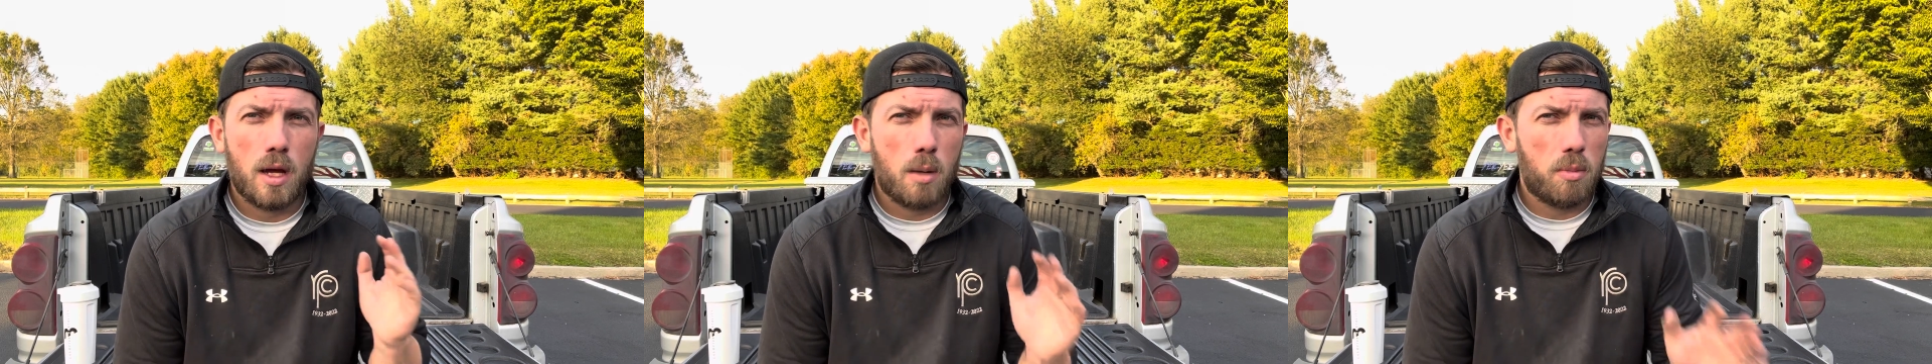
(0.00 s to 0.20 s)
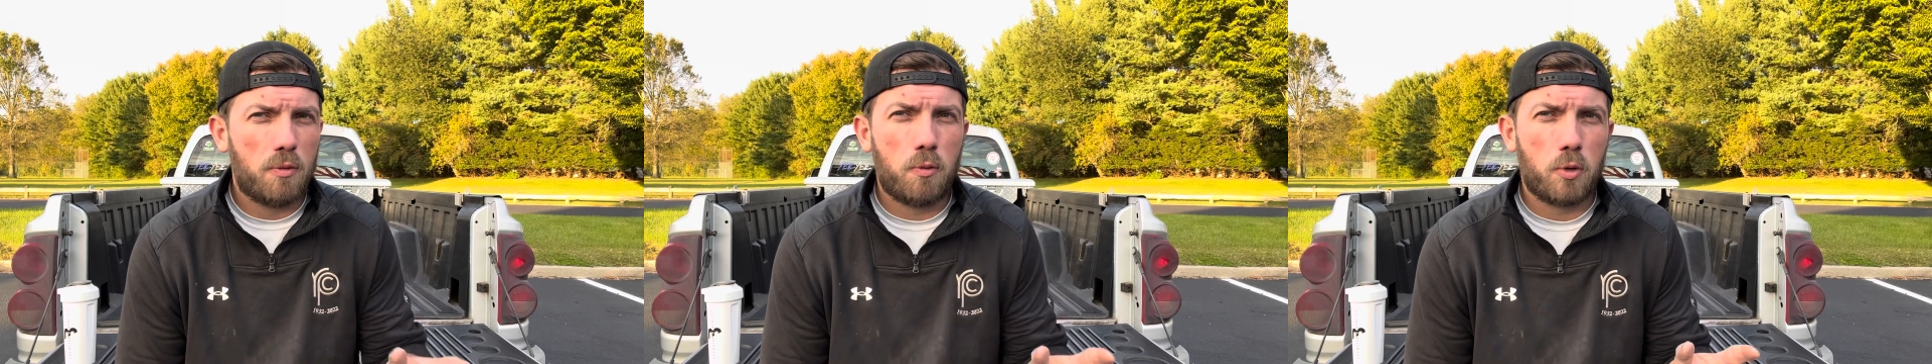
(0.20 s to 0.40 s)

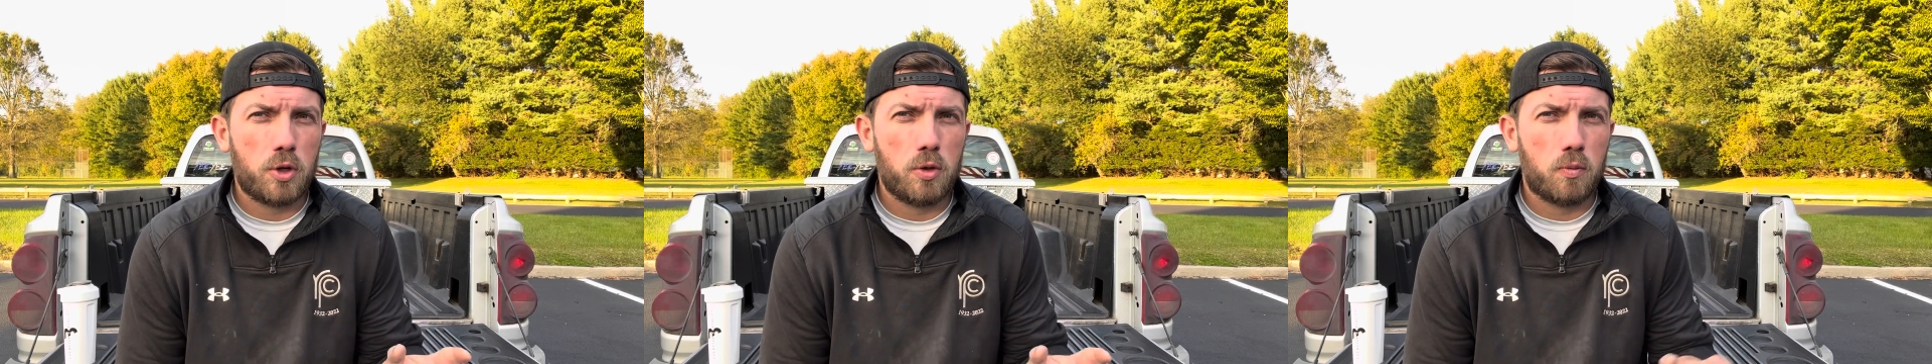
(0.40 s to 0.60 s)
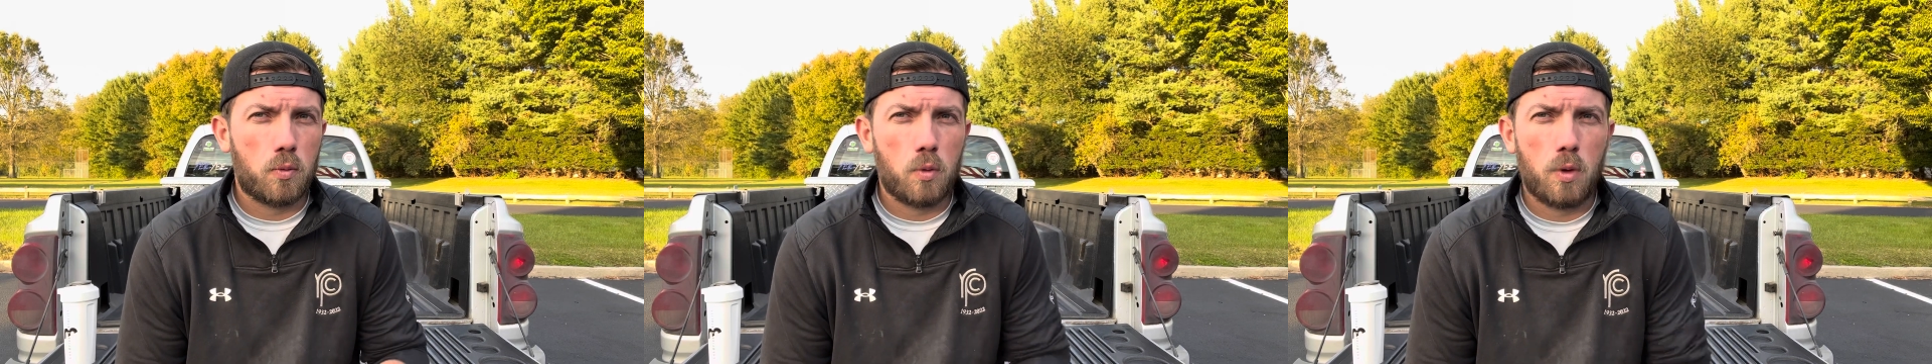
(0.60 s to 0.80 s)
before
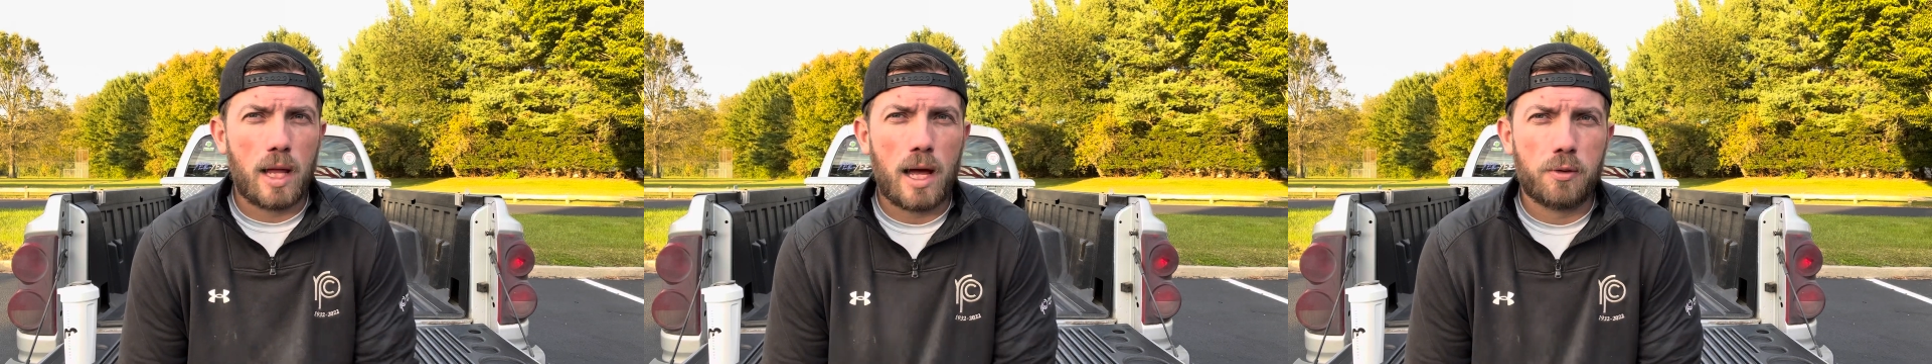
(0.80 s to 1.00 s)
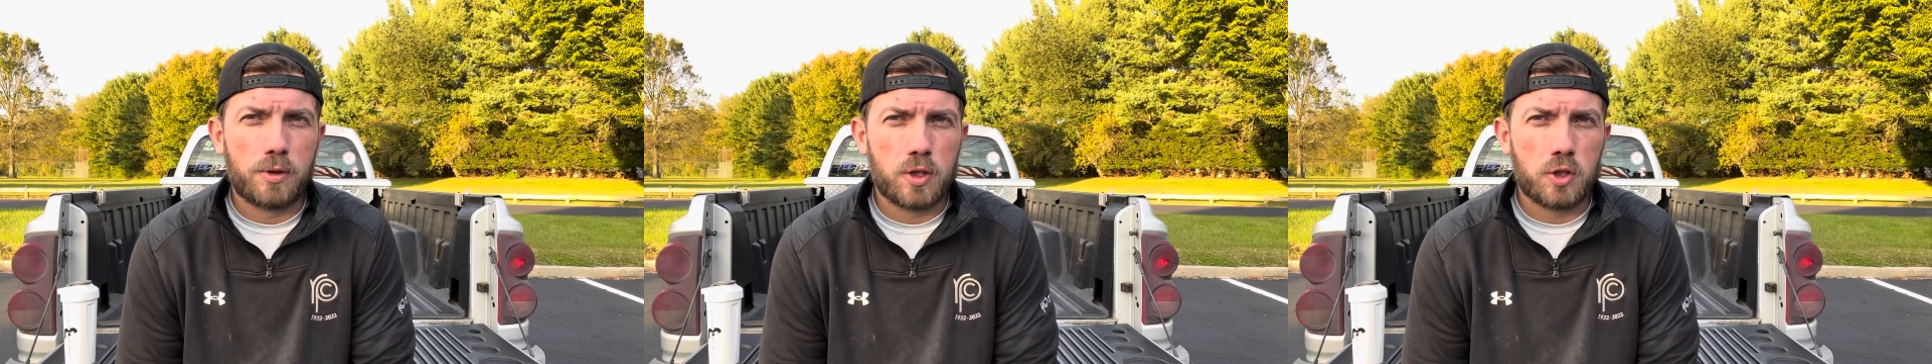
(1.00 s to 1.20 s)
you rule
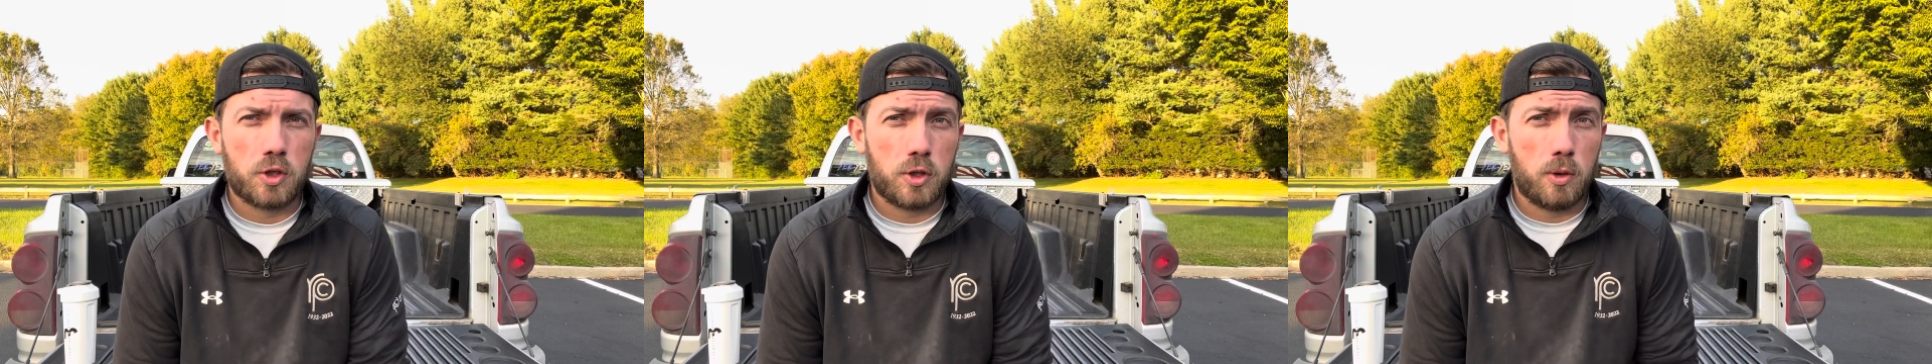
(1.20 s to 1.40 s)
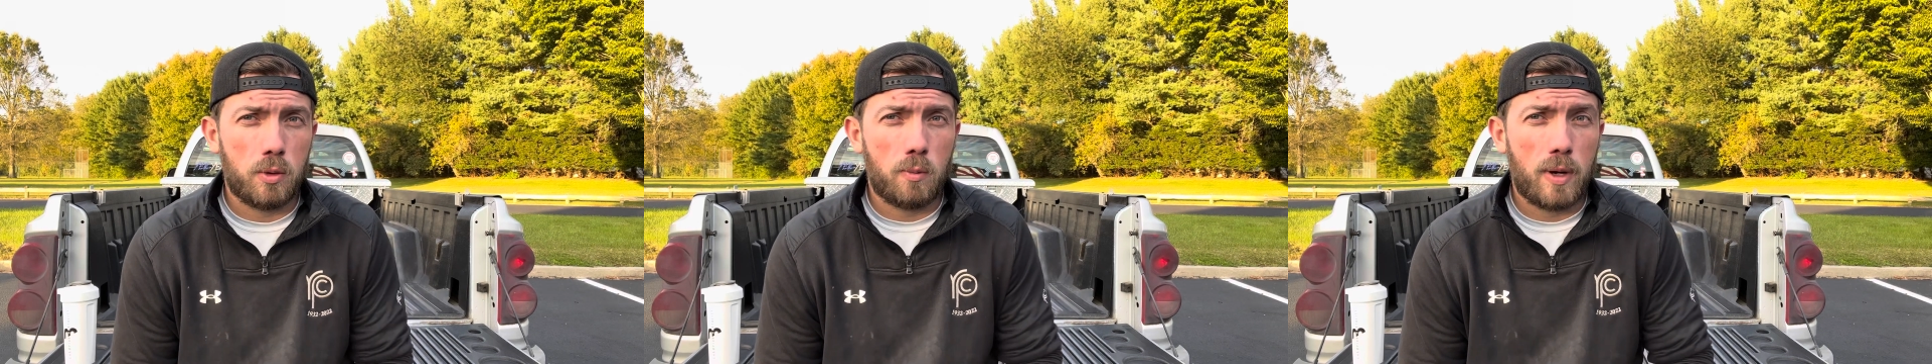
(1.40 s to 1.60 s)
out this
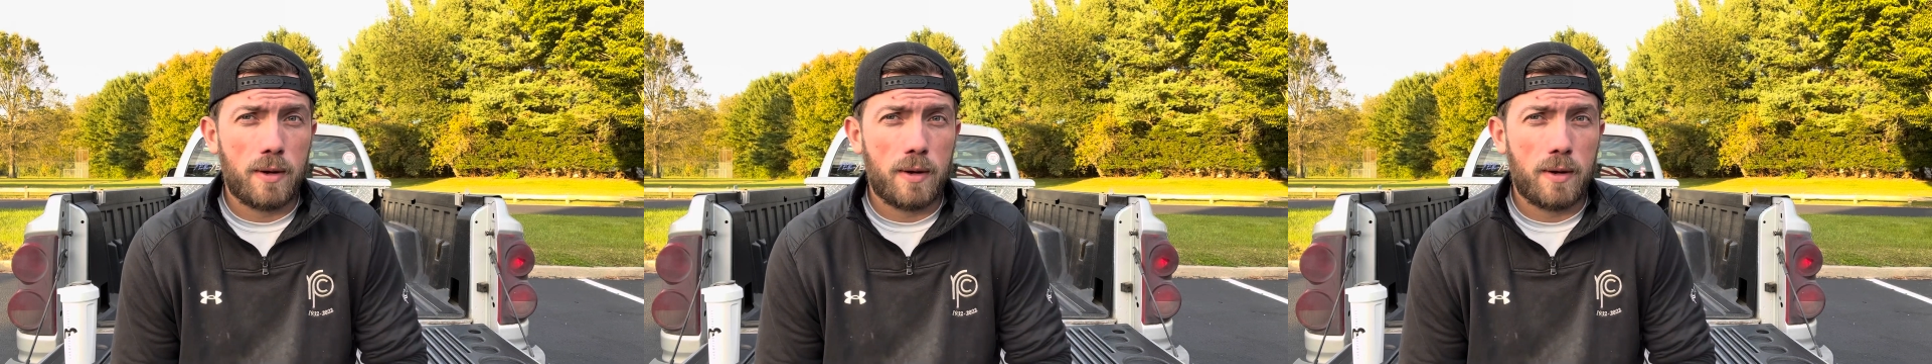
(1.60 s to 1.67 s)
shoe and